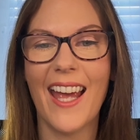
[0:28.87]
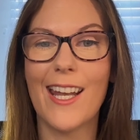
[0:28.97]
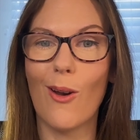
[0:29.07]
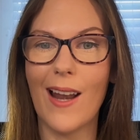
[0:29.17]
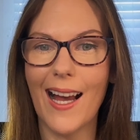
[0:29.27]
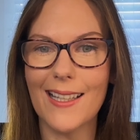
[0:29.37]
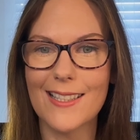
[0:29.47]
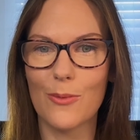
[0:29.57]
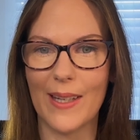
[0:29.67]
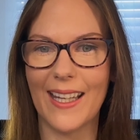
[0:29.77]
Now,
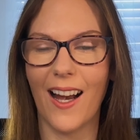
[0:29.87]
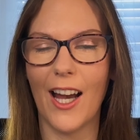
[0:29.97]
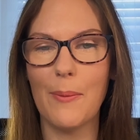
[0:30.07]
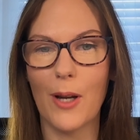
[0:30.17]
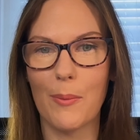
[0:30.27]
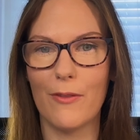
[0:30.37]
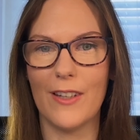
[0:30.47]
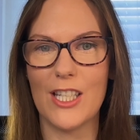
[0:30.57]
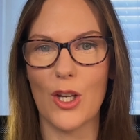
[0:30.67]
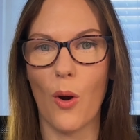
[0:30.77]
last week I put up a
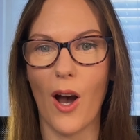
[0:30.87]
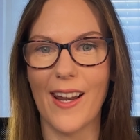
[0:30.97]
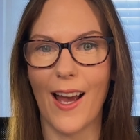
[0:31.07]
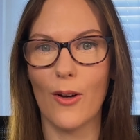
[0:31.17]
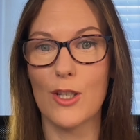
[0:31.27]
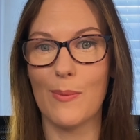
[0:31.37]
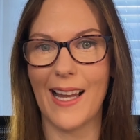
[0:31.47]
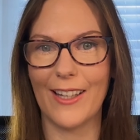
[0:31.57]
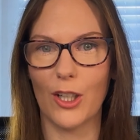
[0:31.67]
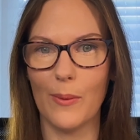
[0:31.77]
video on how to
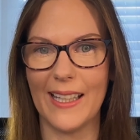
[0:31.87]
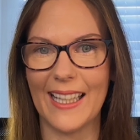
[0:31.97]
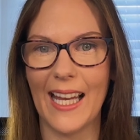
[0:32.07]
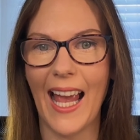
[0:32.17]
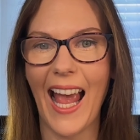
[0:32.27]
plan your week,